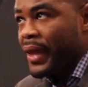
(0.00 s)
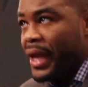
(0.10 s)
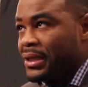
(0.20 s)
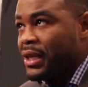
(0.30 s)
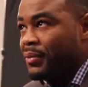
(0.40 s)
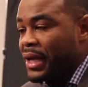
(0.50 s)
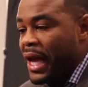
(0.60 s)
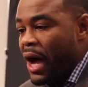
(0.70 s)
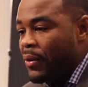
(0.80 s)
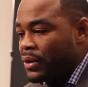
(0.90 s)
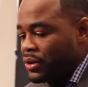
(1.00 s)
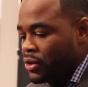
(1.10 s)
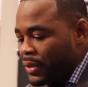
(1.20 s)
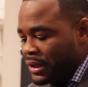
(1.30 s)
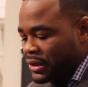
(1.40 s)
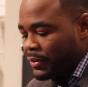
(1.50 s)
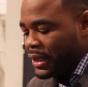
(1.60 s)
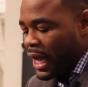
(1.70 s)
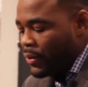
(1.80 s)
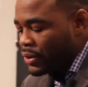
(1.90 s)
it's something that I would do, but it's something
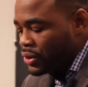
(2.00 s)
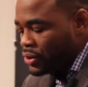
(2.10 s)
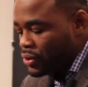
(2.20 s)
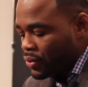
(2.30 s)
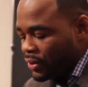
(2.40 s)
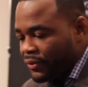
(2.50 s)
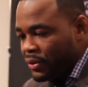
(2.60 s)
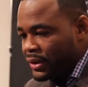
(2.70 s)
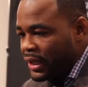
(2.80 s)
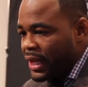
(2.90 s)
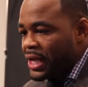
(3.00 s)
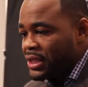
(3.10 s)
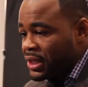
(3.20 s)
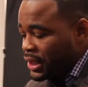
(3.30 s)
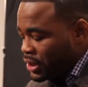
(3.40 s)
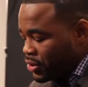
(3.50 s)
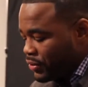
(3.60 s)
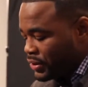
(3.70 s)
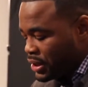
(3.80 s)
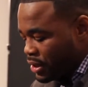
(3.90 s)
I would do with full dedication and let the
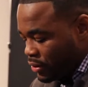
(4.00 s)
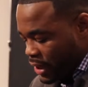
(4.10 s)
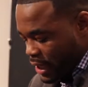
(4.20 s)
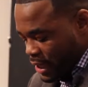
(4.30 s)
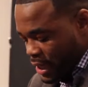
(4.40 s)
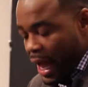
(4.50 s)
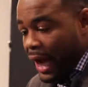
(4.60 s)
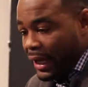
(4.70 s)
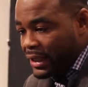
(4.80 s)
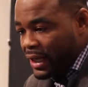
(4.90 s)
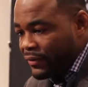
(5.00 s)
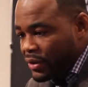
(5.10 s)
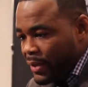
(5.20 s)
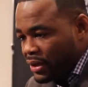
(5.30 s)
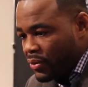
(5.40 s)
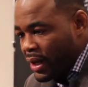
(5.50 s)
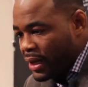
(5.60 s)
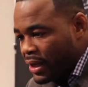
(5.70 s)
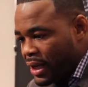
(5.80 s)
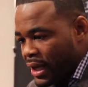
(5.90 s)
UFC know that I can definitely make the
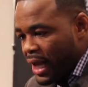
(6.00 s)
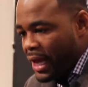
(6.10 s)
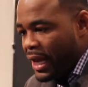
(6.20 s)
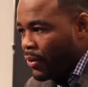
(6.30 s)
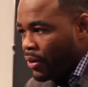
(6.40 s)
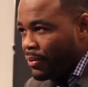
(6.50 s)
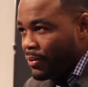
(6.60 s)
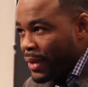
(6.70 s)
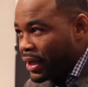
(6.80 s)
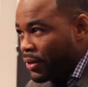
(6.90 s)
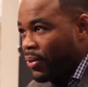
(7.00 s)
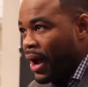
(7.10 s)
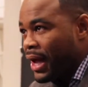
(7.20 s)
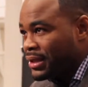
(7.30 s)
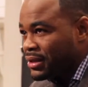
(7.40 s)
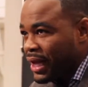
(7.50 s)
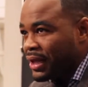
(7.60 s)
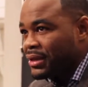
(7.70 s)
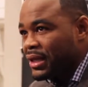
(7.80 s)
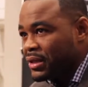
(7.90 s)
weight, and I would make it a process, like a
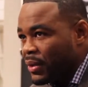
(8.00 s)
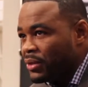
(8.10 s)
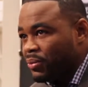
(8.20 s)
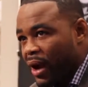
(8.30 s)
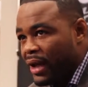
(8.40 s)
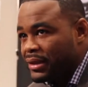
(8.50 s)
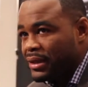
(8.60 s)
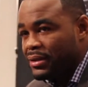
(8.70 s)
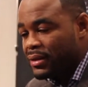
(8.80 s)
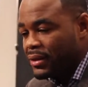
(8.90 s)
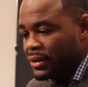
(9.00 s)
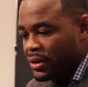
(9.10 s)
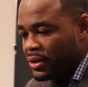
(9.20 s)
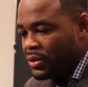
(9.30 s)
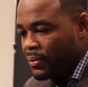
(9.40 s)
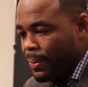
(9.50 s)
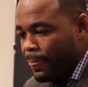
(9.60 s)
6-month process to do.